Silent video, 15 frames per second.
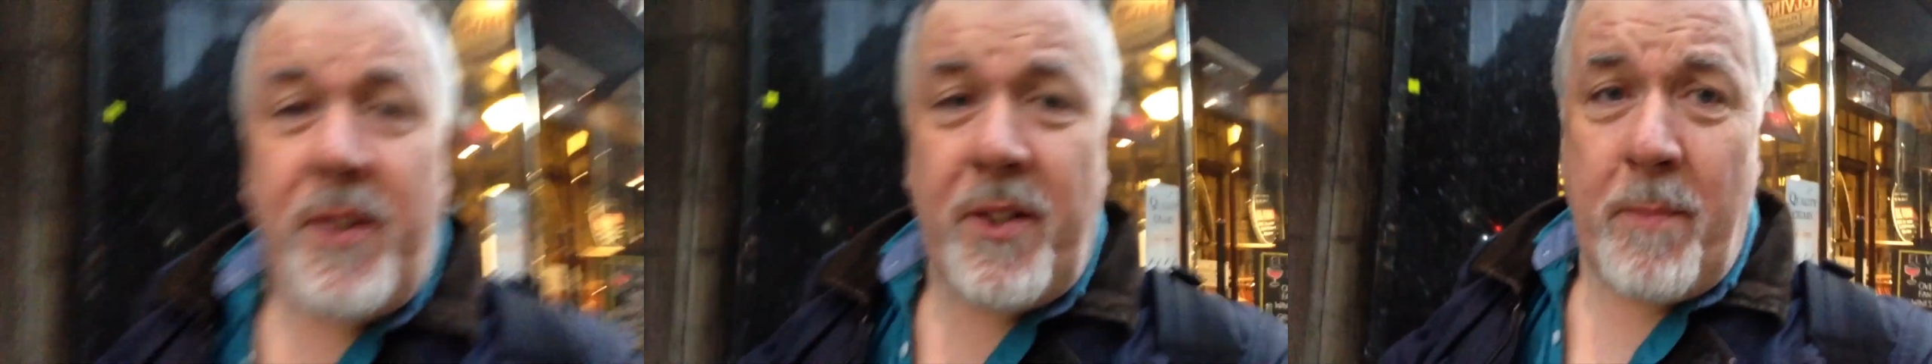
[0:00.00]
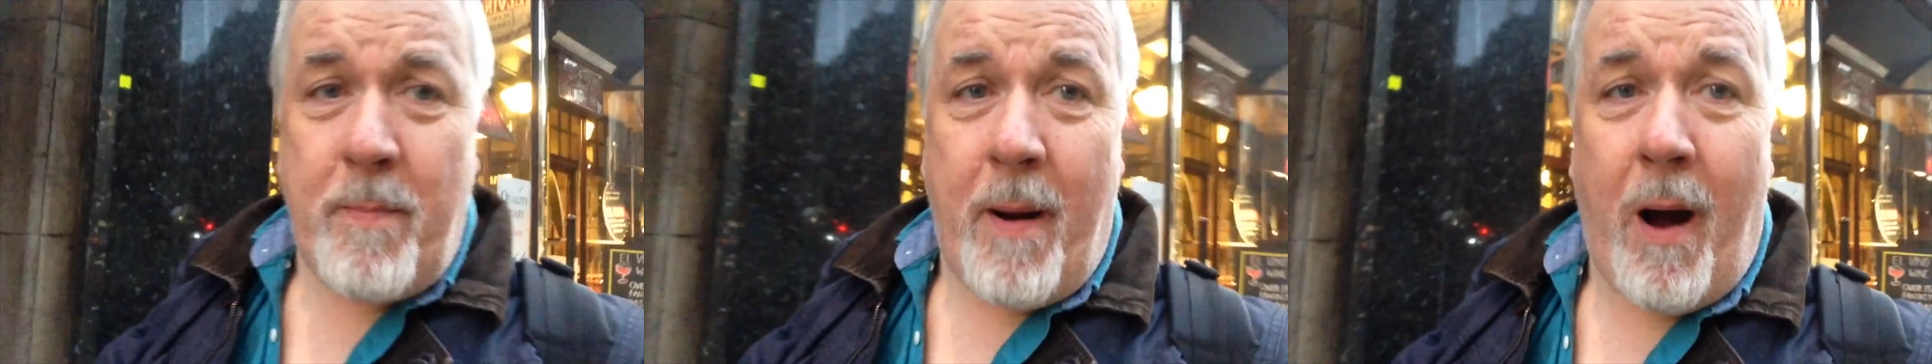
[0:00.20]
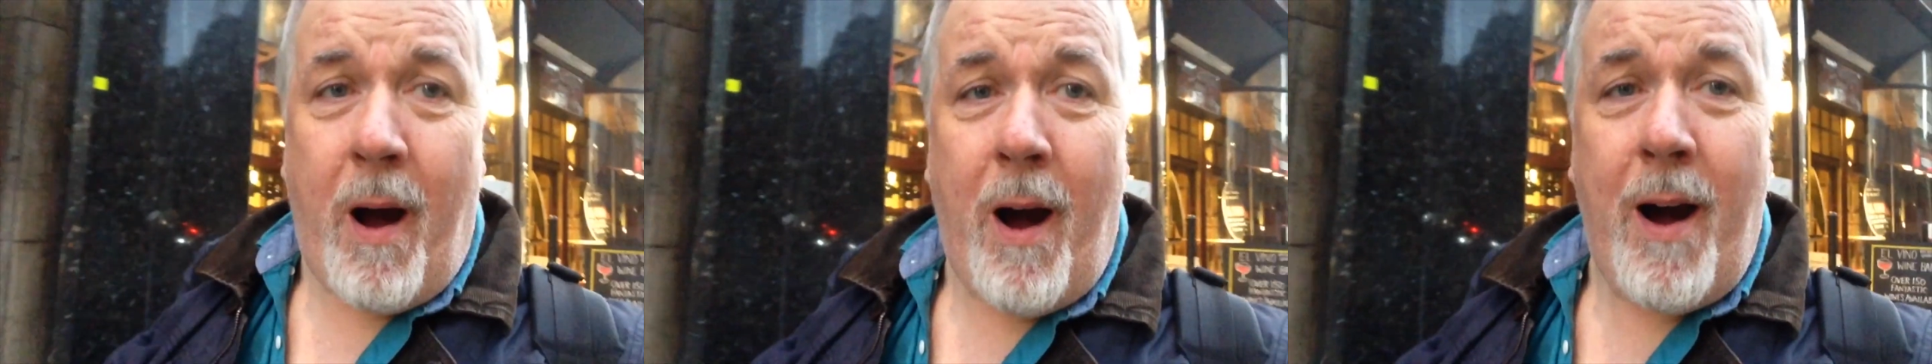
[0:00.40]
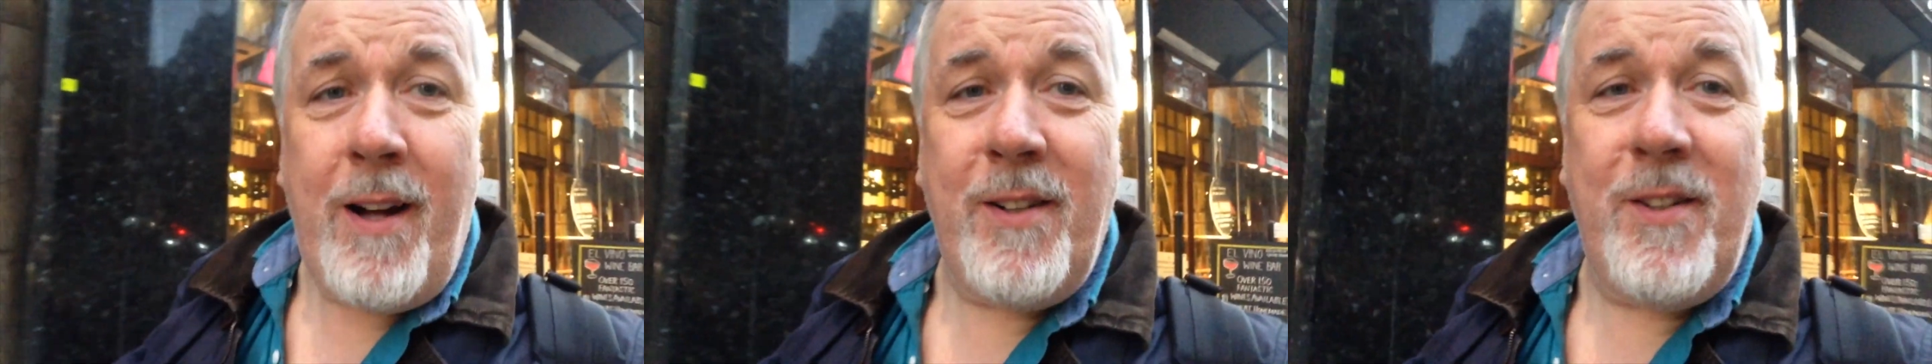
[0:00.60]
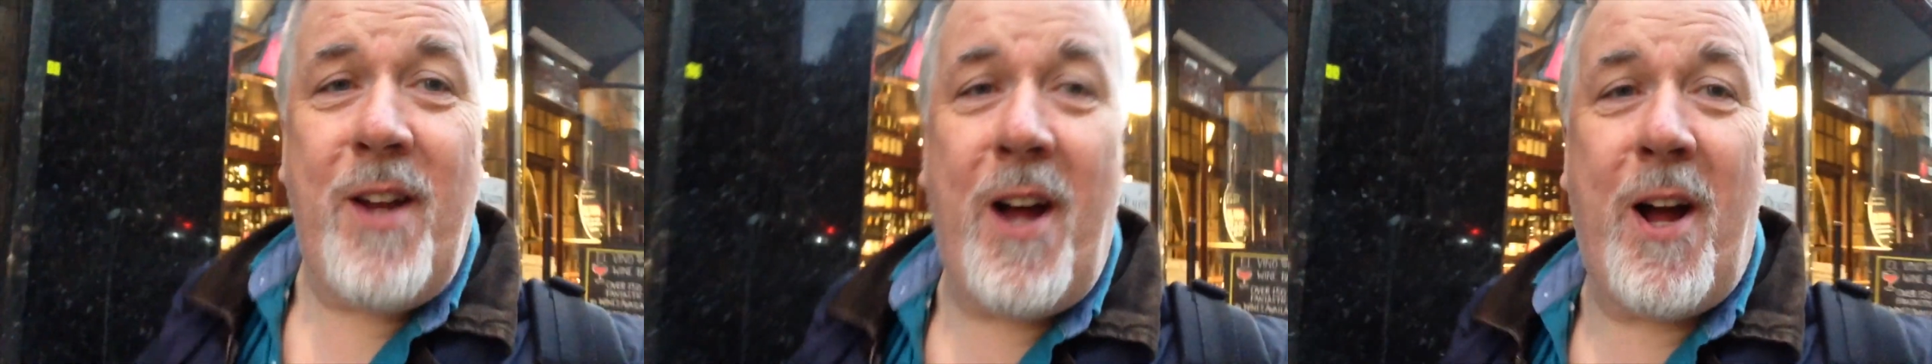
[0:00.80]
is a bar
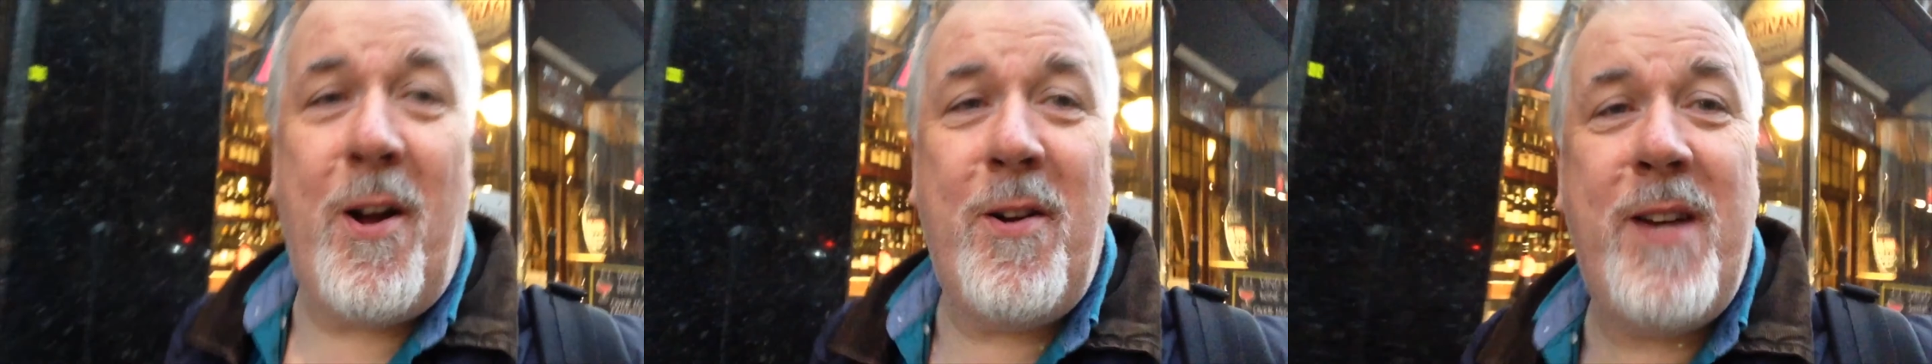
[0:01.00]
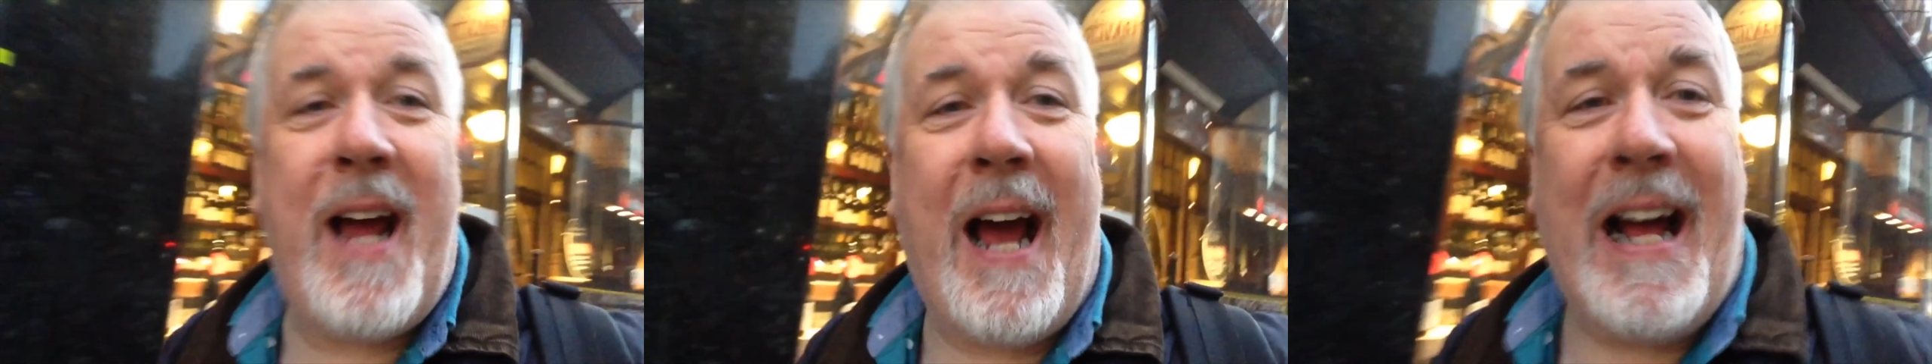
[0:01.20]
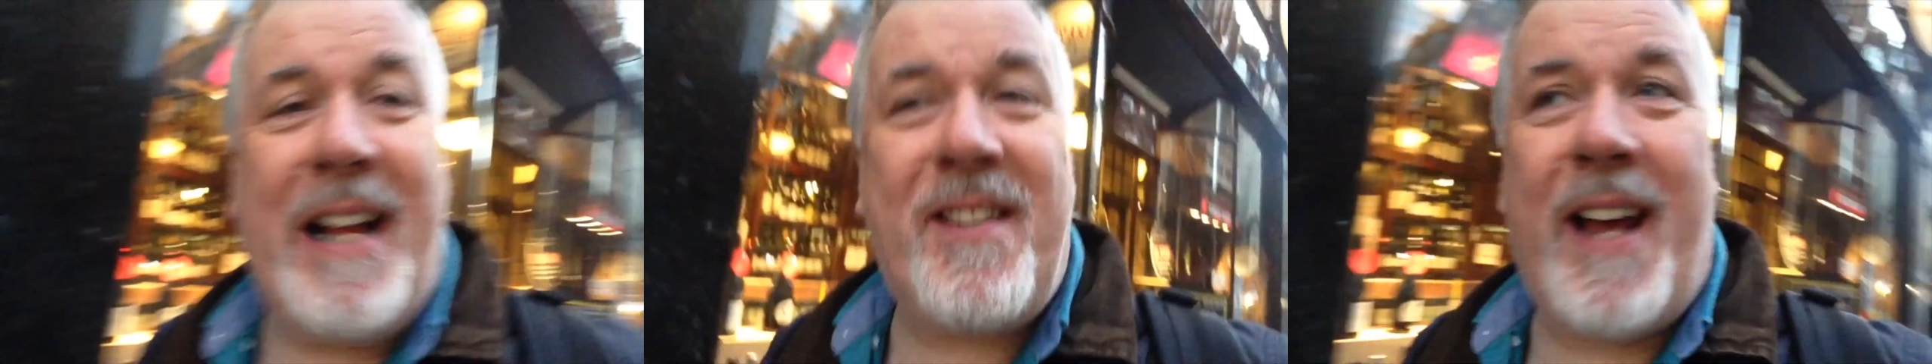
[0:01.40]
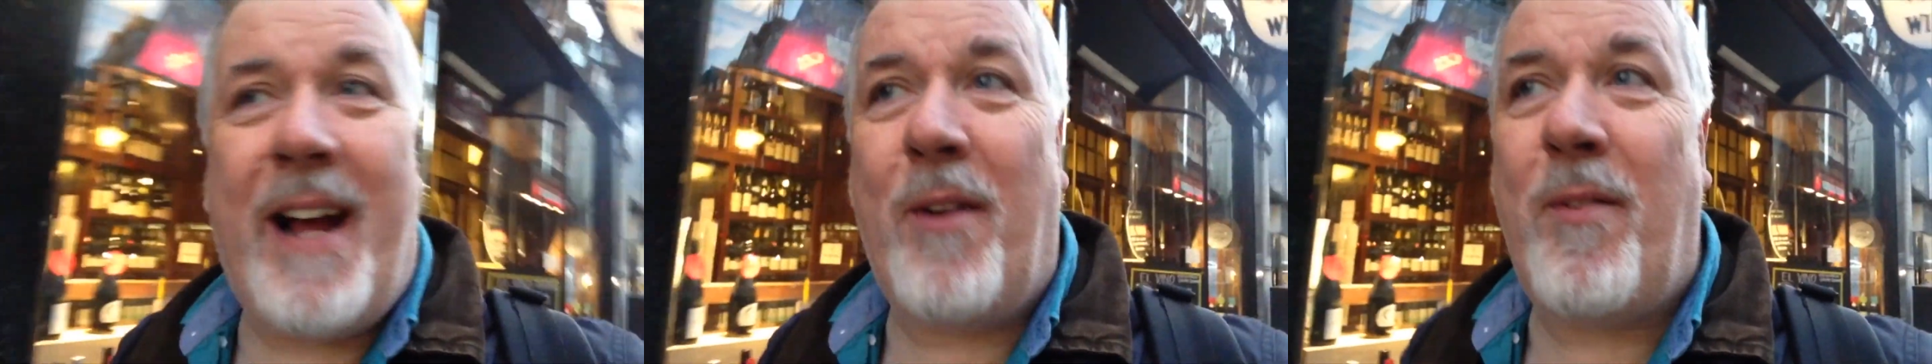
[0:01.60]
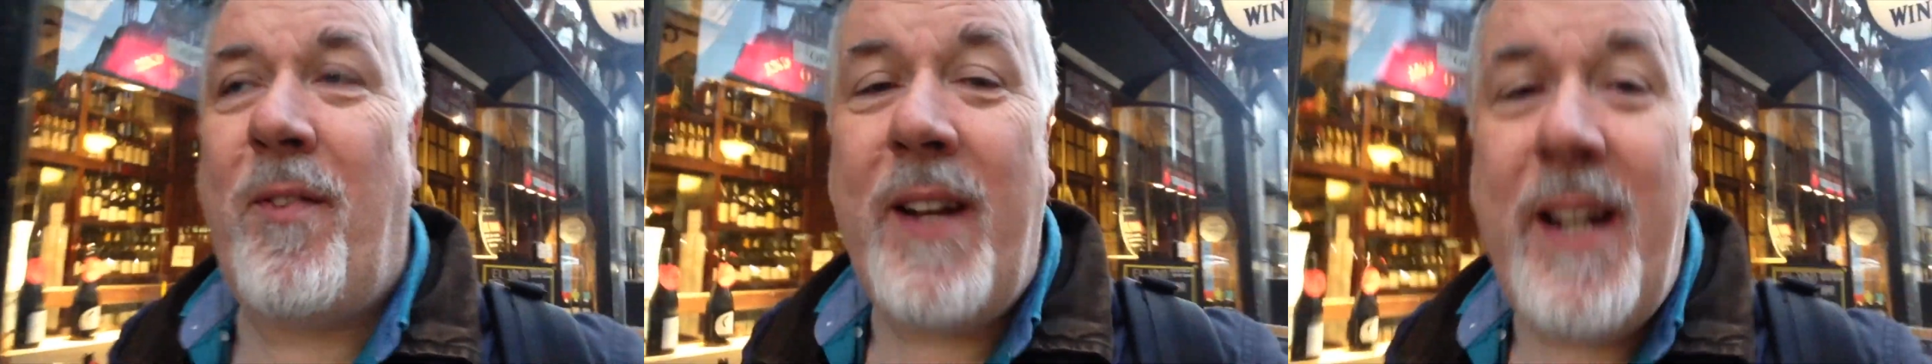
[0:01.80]
known as
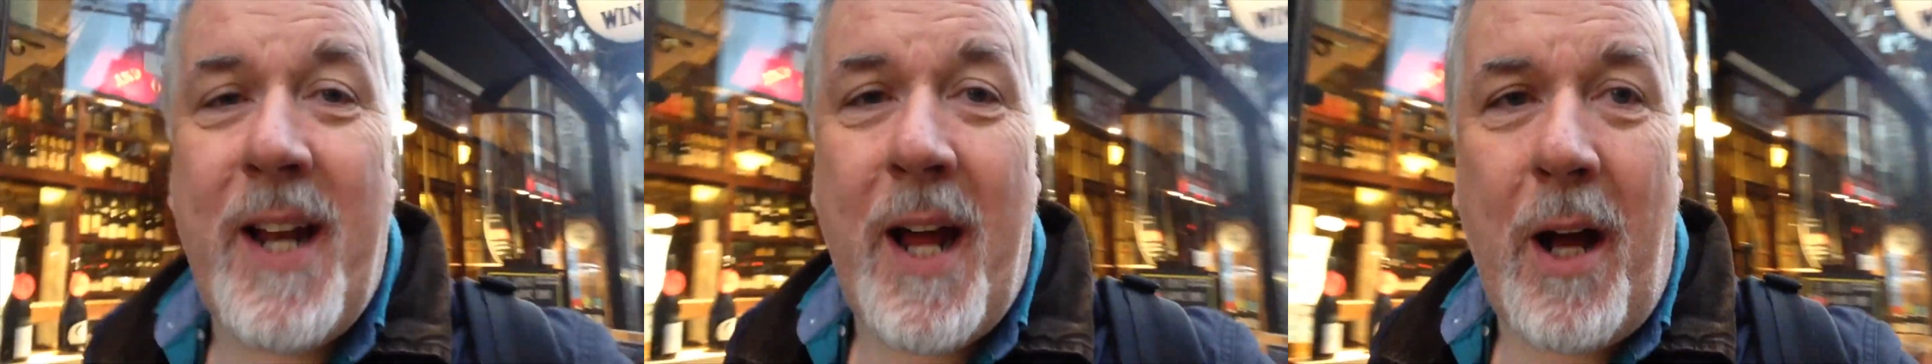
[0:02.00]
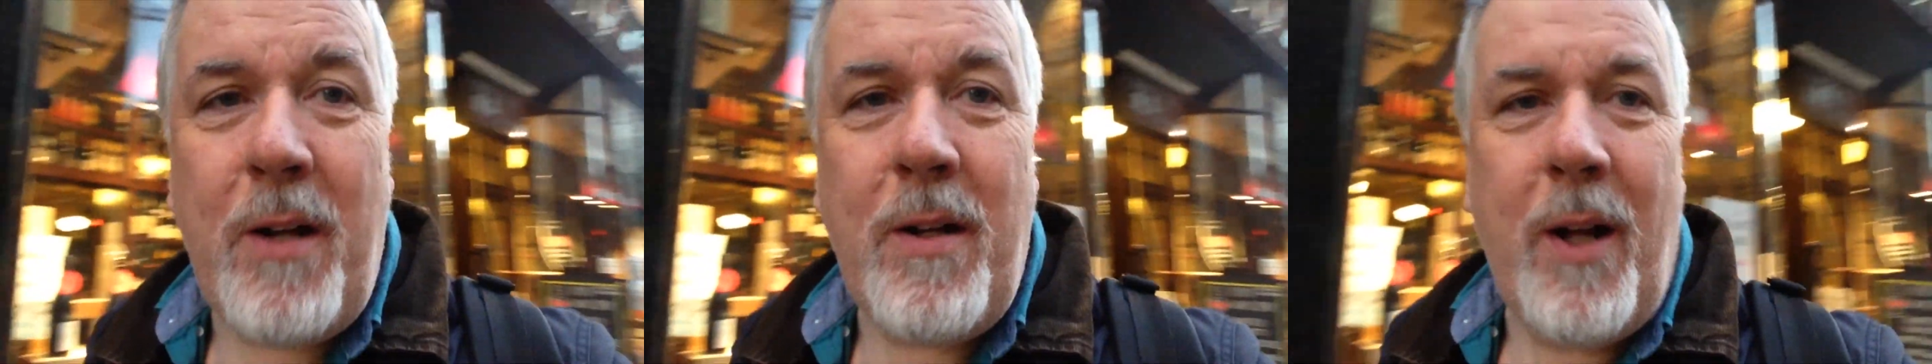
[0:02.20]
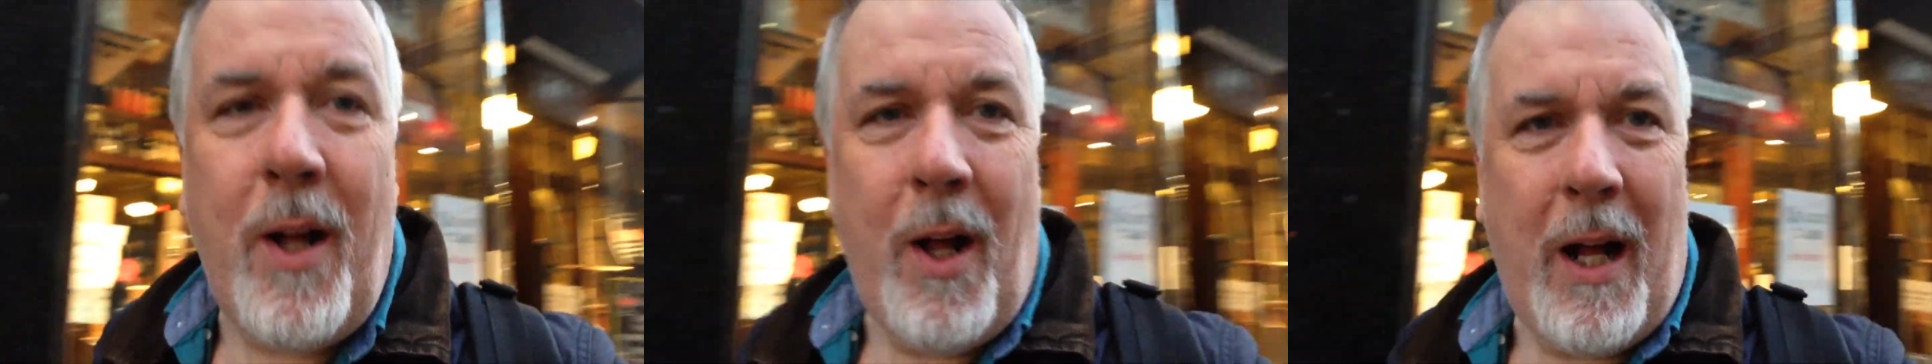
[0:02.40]
El Vino,